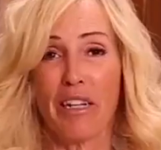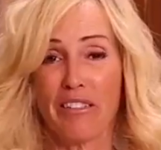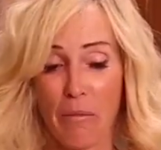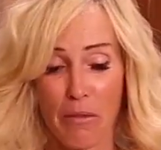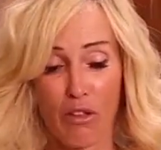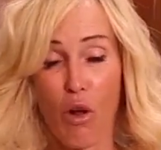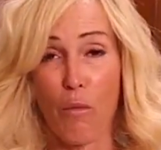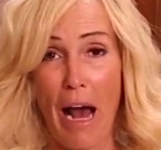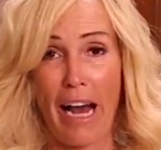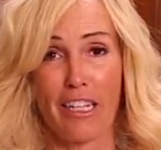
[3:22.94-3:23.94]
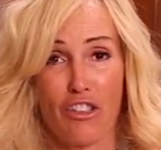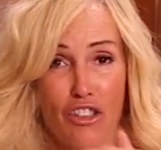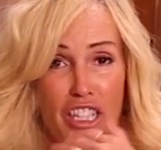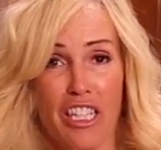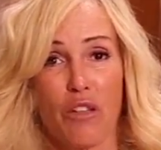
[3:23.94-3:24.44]
going to dump this whole
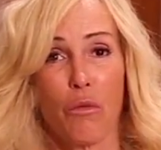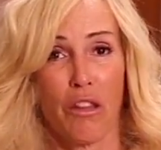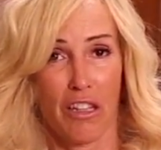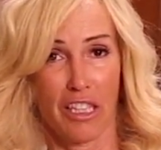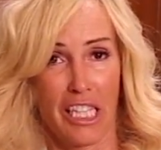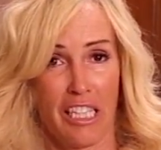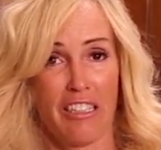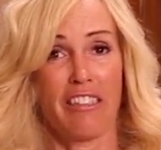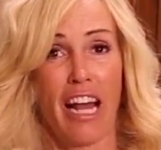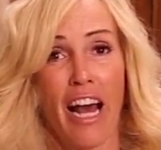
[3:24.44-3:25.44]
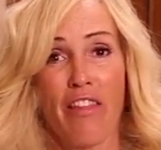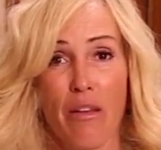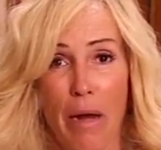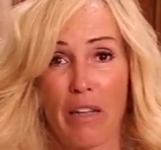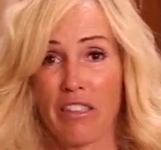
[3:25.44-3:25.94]
package in with the leeks
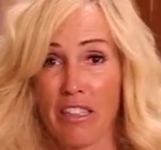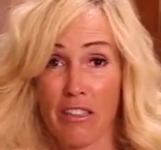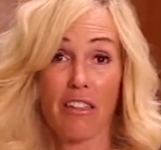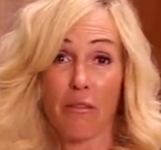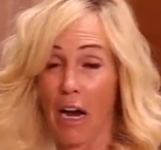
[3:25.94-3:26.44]
and the melted